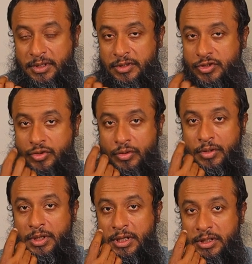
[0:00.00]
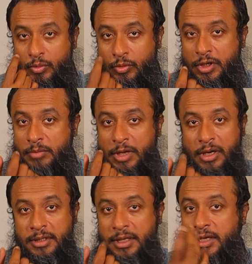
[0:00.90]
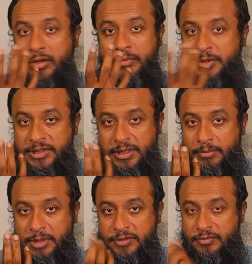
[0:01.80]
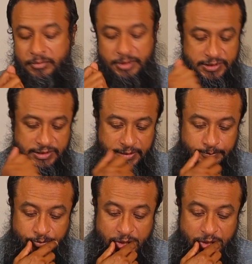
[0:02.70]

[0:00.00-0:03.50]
So the word maradah cannot be established from this chain.